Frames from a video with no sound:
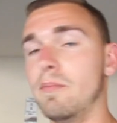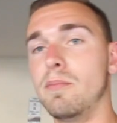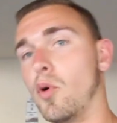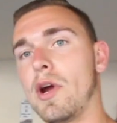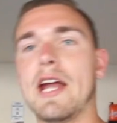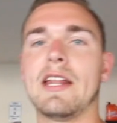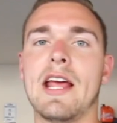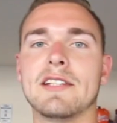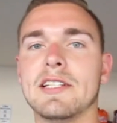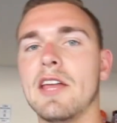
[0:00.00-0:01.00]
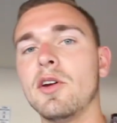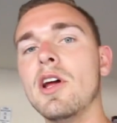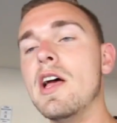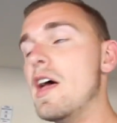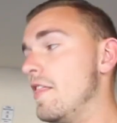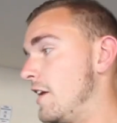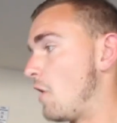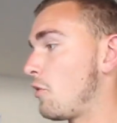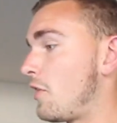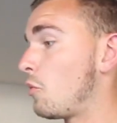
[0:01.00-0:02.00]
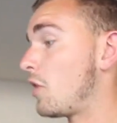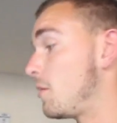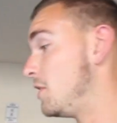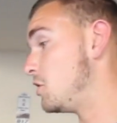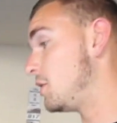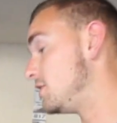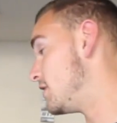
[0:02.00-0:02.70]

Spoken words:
more hand in hand together. The other thing we're going to be doing